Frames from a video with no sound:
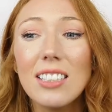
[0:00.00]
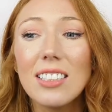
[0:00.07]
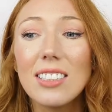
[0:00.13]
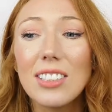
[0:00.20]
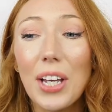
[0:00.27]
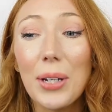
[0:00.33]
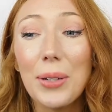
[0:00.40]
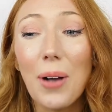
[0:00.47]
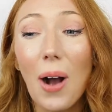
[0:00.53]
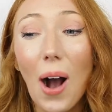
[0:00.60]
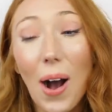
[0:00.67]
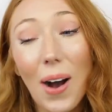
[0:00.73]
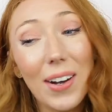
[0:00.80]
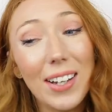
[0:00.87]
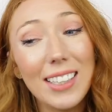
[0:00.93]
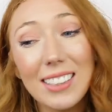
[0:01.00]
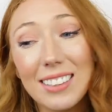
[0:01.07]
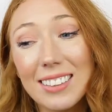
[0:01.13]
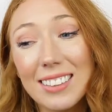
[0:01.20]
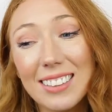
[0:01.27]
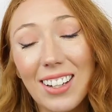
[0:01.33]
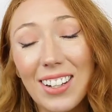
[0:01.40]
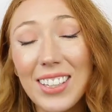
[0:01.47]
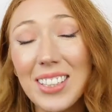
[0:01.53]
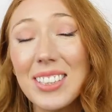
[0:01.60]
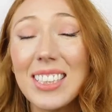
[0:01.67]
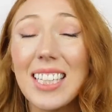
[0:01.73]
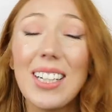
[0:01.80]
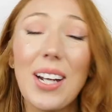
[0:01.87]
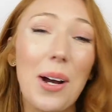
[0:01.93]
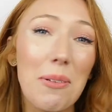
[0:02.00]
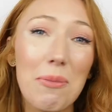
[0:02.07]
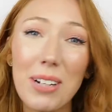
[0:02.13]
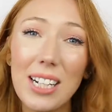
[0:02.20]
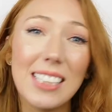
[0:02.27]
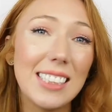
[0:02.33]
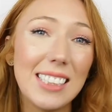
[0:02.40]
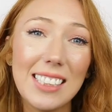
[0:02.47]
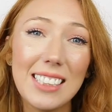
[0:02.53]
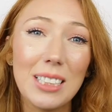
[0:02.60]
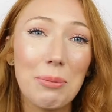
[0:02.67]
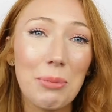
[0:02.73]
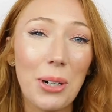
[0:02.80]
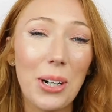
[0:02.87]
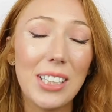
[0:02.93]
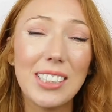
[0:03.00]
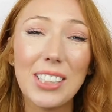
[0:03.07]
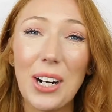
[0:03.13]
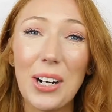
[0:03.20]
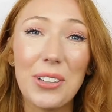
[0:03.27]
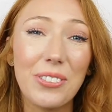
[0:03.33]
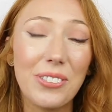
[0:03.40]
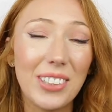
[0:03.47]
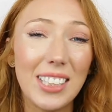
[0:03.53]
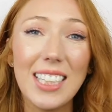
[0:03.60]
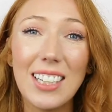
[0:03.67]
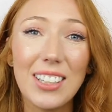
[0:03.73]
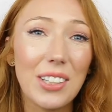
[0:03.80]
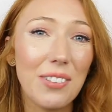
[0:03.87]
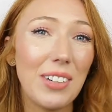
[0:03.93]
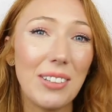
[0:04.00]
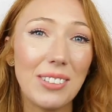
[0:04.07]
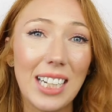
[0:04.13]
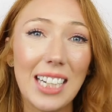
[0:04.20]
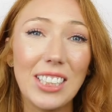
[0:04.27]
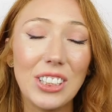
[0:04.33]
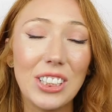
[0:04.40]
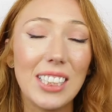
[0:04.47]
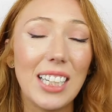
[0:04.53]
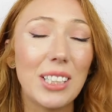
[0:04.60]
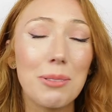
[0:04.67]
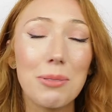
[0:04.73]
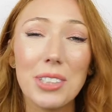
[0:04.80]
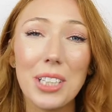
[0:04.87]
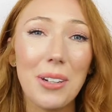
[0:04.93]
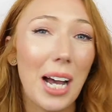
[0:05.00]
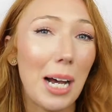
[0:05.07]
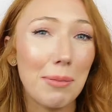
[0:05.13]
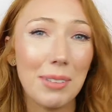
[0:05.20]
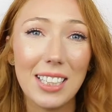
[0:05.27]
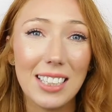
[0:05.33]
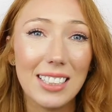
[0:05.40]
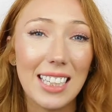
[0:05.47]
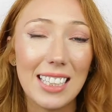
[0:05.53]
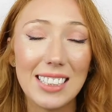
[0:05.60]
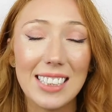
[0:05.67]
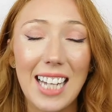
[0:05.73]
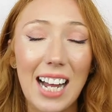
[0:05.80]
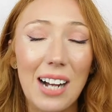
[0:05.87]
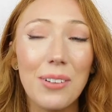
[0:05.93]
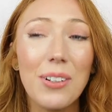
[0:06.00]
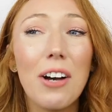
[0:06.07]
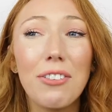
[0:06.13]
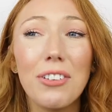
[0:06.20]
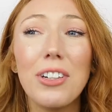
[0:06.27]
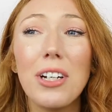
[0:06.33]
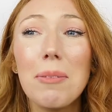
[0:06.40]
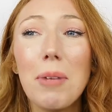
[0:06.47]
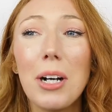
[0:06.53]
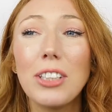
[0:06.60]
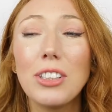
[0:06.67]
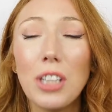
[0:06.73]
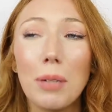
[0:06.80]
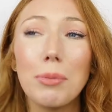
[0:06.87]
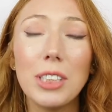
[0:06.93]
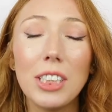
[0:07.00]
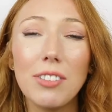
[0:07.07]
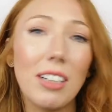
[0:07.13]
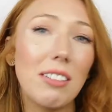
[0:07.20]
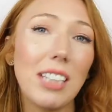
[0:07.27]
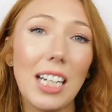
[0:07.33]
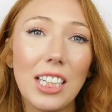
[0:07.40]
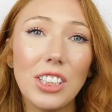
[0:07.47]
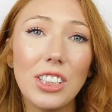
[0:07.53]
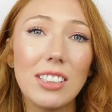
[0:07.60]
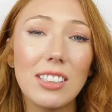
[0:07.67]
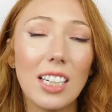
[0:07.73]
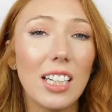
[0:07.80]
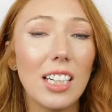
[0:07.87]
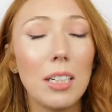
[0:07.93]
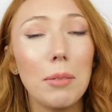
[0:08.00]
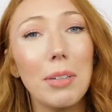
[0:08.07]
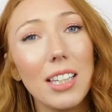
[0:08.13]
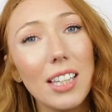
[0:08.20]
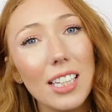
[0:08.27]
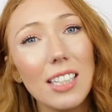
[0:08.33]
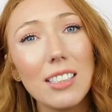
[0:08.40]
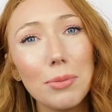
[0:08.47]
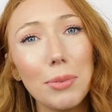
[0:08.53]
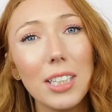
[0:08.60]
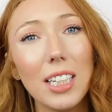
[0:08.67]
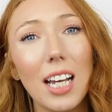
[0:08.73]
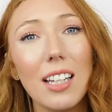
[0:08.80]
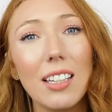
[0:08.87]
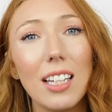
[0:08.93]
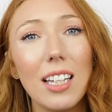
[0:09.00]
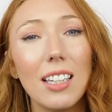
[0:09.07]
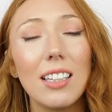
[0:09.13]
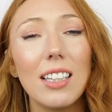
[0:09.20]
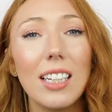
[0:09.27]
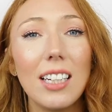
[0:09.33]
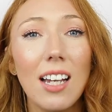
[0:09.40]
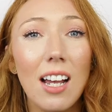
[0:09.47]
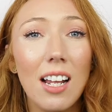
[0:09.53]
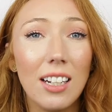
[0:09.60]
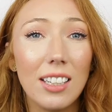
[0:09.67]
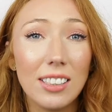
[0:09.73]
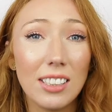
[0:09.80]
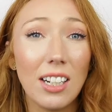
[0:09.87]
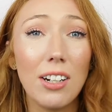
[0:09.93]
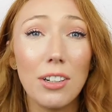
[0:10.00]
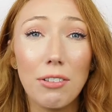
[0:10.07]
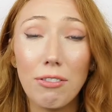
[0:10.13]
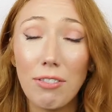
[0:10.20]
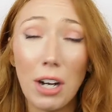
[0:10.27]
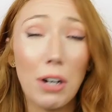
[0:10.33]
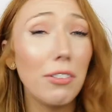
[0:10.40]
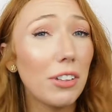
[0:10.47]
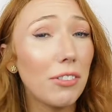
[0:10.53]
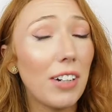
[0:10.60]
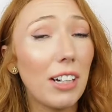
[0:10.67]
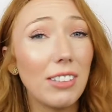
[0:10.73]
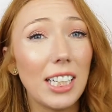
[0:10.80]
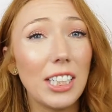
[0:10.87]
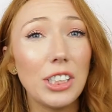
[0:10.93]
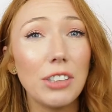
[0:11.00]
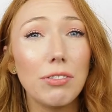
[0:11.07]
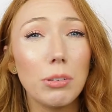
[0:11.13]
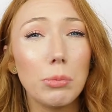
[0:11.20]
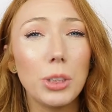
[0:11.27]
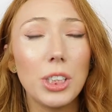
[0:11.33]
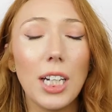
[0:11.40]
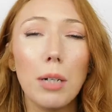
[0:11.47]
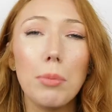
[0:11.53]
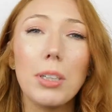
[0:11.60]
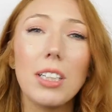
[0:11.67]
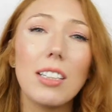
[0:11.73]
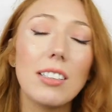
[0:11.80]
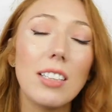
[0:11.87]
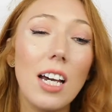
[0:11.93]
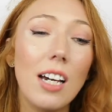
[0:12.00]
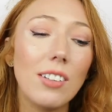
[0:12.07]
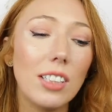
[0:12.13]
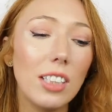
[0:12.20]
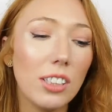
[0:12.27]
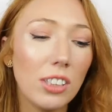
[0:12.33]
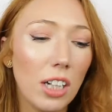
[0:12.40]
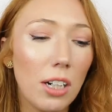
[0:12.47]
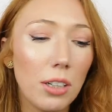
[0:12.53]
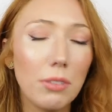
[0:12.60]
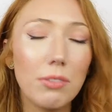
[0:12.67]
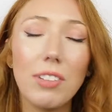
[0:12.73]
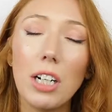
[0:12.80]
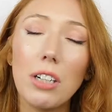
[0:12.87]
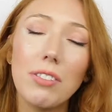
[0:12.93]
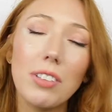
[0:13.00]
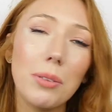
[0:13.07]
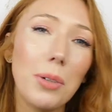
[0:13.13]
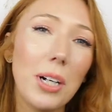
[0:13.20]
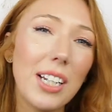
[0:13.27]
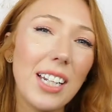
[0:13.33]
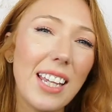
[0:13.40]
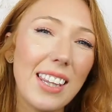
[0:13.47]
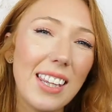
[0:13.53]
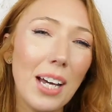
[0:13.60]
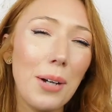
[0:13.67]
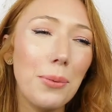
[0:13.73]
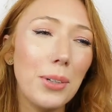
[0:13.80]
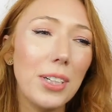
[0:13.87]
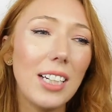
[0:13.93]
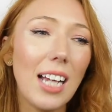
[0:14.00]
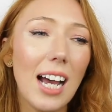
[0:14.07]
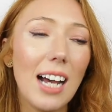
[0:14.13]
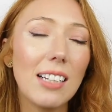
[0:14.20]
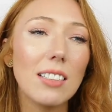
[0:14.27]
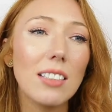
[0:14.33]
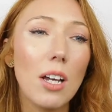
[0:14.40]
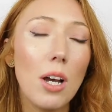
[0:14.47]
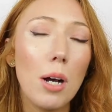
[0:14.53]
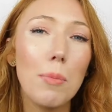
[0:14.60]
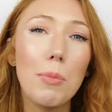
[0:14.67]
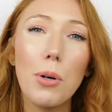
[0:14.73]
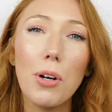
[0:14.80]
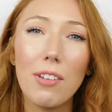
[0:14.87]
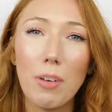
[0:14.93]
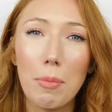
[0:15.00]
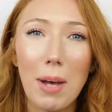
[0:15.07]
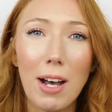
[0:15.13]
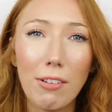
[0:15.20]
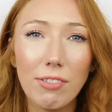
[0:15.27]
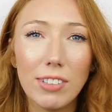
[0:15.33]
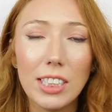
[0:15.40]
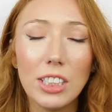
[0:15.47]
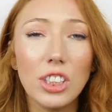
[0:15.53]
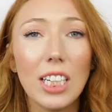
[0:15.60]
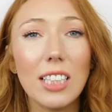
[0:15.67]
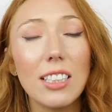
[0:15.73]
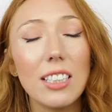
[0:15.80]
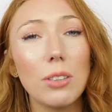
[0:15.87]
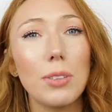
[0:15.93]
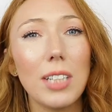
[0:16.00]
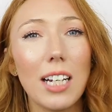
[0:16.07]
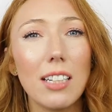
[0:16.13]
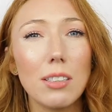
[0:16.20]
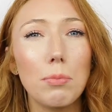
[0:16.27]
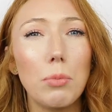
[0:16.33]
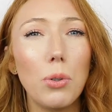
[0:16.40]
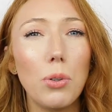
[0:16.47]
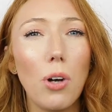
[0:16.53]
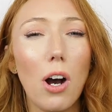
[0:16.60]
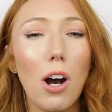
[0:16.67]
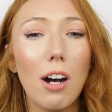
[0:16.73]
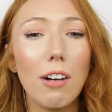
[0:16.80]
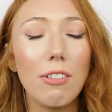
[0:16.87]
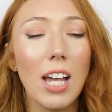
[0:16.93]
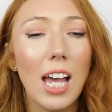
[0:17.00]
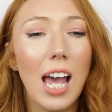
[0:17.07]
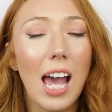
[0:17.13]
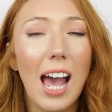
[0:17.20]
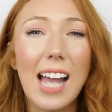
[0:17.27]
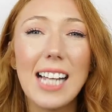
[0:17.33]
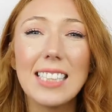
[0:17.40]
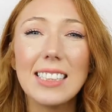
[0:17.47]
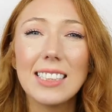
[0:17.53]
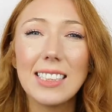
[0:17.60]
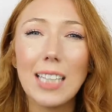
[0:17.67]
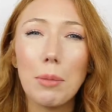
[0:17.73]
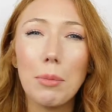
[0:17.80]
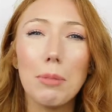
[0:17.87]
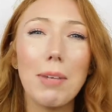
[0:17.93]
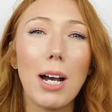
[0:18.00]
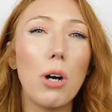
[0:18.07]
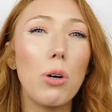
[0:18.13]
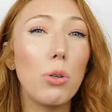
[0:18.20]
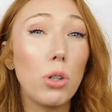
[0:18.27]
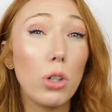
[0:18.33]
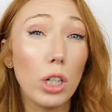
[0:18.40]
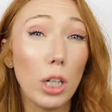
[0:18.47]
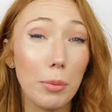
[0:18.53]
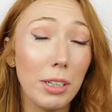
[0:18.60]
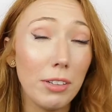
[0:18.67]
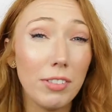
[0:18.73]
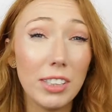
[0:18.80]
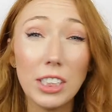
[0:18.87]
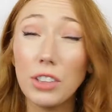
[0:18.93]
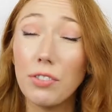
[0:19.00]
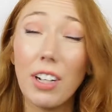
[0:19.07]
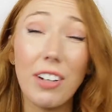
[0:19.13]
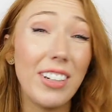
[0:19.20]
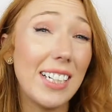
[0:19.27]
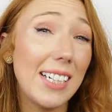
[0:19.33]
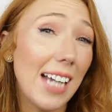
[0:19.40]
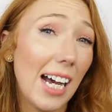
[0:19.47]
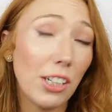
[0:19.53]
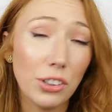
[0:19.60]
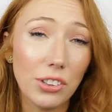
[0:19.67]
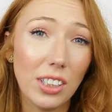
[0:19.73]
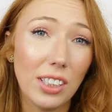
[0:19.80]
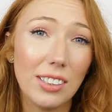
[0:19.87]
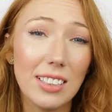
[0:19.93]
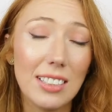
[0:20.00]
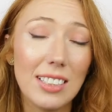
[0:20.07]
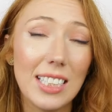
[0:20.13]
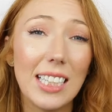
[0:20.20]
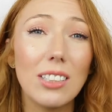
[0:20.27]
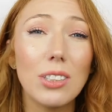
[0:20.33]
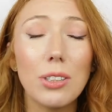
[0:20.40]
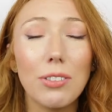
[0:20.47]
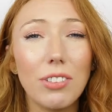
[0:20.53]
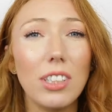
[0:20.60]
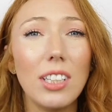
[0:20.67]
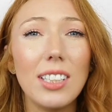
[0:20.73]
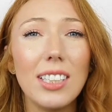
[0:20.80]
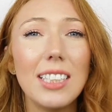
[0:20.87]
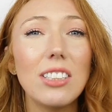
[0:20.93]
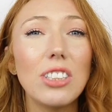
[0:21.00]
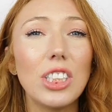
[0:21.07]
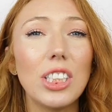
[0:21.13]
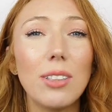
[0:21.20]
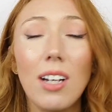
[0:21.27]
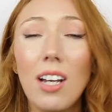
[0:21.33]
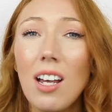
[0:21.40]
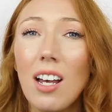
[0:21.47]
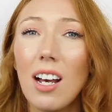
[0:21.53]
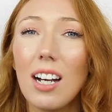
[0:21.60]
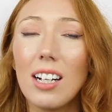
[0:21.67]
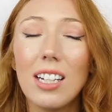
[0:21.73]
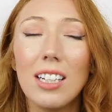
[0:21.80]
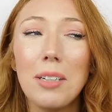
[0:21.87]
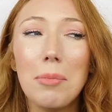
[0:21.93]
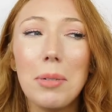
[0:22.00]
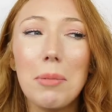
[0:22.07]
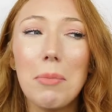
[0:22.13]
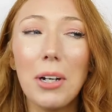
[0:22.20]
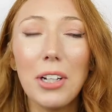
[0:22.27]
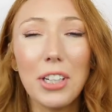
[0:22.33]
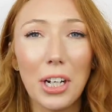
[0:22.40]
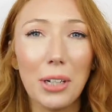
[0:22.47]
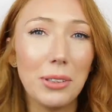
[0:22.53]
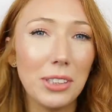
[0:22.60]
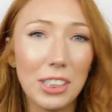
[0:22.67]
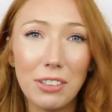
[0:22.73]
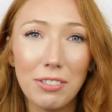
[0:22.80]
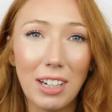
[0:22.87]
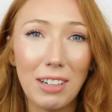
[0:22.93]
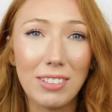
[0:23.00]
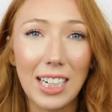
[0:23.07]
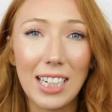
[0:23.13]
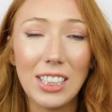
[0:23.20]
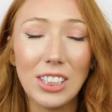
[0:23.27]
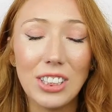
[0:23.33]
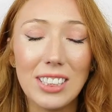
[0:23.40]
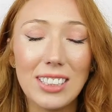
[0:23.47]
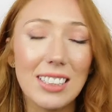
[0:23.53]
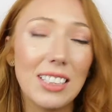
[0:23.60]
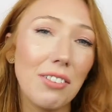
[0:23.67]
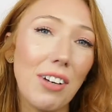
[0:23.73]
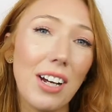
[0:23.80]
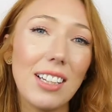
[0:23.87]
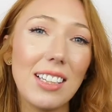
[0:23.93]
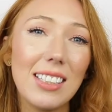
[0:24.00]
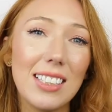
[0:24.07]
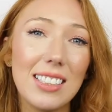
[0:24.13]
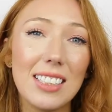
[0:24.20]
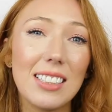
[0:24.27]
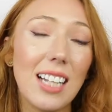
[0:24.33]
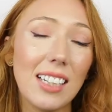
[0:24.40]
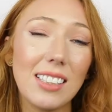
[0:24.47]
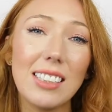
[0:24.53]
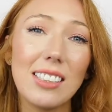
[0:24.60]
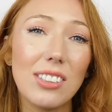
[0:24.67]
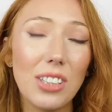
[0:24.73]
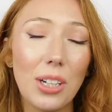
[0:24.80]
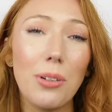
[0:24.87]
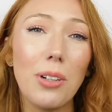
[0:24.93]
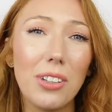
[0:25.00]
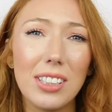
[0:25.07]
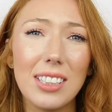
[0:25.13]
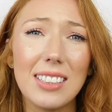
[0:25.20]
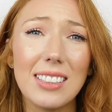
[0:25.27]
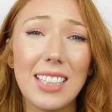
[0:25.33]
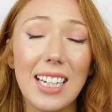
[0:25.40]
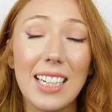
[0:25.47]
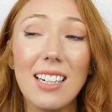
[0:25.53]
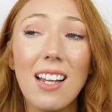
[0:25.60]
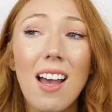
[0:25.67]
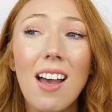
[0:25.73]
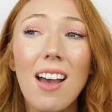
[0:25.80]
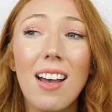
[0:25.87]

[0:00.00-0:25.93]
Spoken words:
So I, like I said, I'm pleasantly surprised. I really like the foundation and I'm so happy that I tested it out. I feel like my top two foundations are going to be this one and then the Latente Velvet foundation from Chanel, because the Latente Velvet one, that one has more of a matte finish, and this one has more of a semi-matte or glowy finish, very natural on the skin. So I feel like these two are going to be my go-to foundations, and the fact that this has lasted so long on the skin,